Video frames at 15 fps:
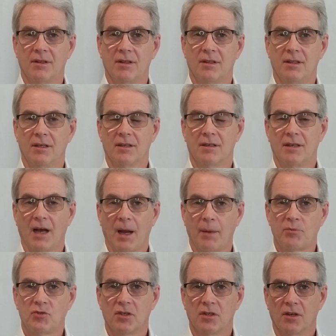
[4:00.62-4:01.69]
the
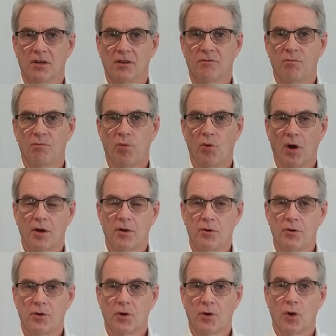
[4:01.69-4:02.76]
adoption of
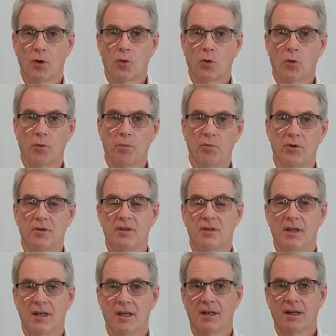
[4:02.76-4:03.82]
broader corporate
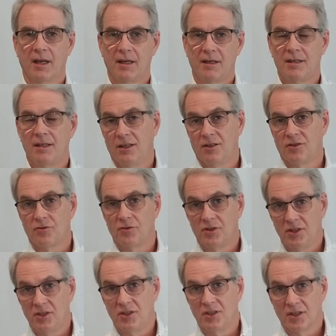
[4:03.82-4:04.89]
and IT
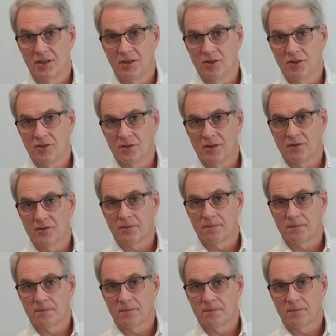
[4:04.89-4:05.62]
strategic initiatives.